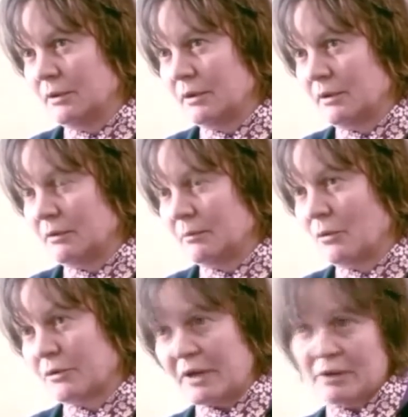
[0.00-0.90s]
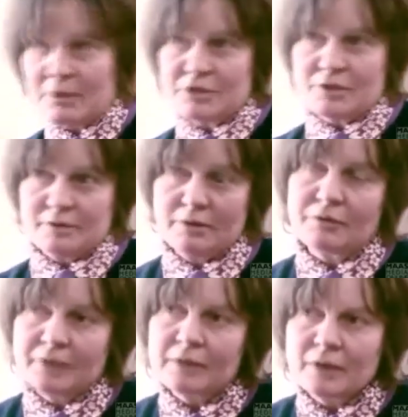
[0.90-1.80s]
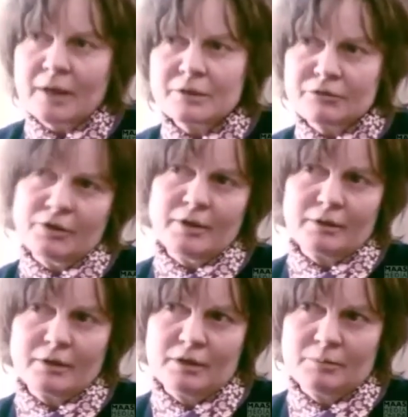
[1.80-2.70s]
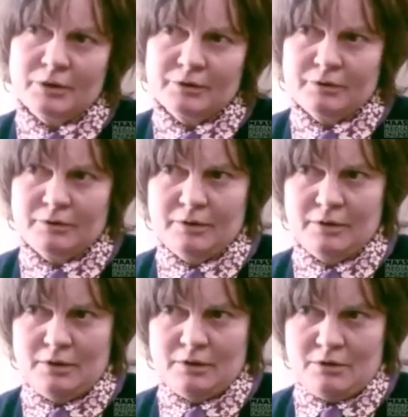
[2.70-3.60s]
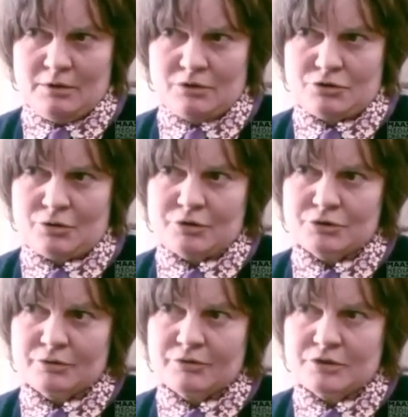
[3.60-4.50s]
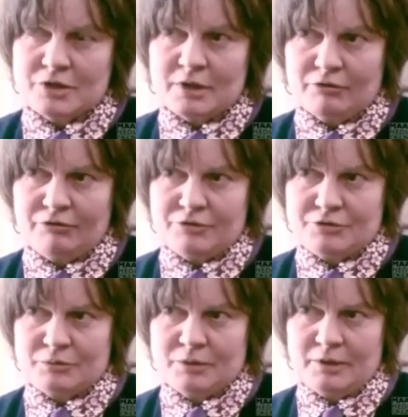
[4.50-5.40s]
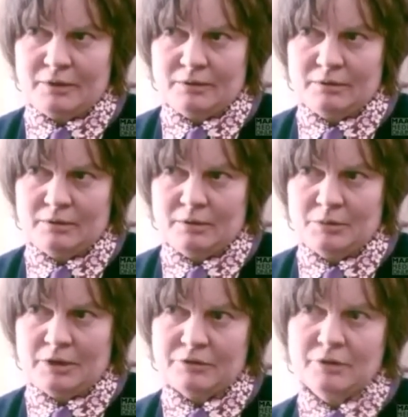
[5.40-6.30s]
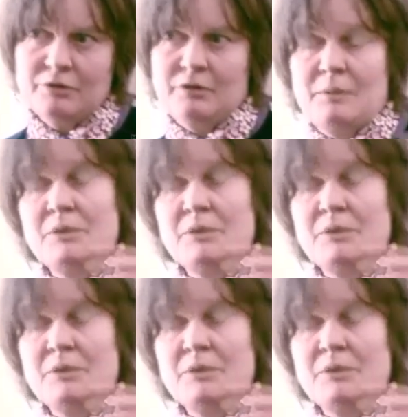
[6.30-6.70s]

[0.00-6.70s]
or at any rate, certainly not that kind of theory, about the structure of the self, as it were. I mean, I think that...